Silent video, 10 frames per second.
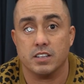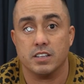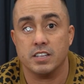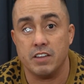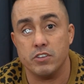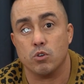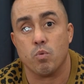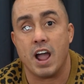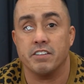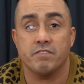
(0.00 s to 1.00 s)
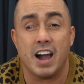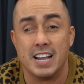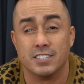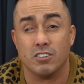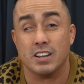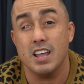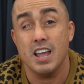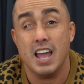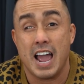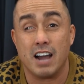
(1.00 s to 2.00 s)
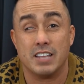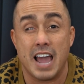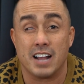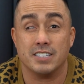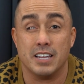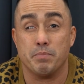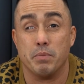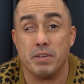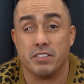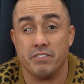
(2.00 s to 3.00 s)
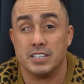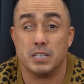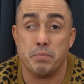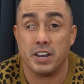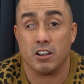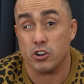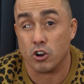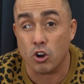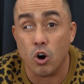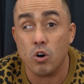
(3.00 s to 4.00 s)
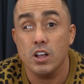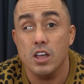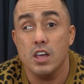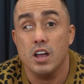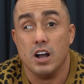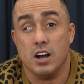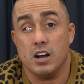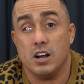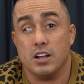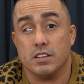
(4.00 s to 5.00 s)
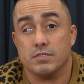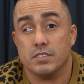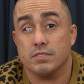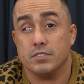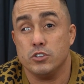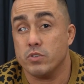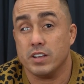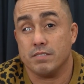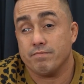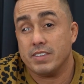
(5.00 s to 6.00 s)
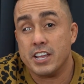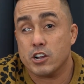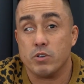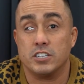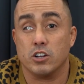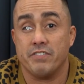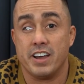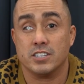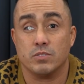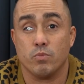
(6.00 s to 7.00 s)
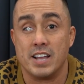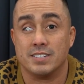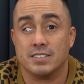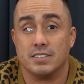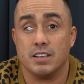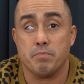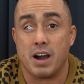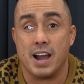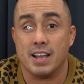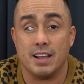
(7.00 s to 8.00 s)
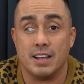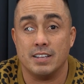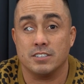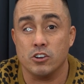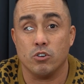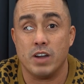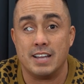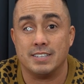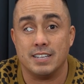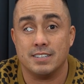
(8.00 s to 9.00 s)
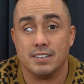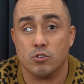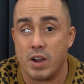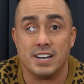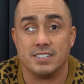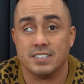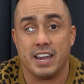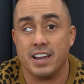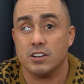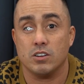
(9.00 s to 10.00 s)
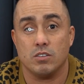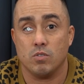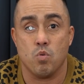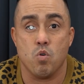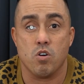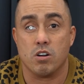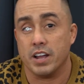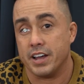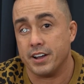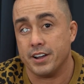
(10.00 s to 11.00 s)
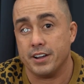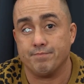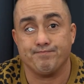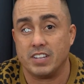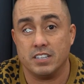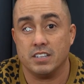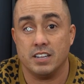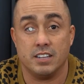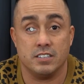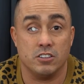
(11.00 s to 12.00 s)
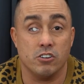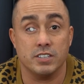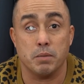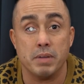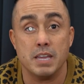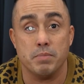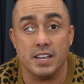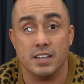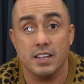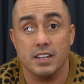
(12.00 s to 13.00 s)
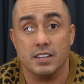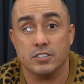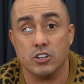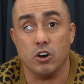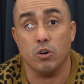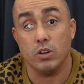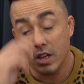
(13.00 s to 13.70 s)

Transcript: give you the right advice on how to actually implement the vest depending on your goal. You can increase your vest weights by as little as a grain of sand or as little as a BB. So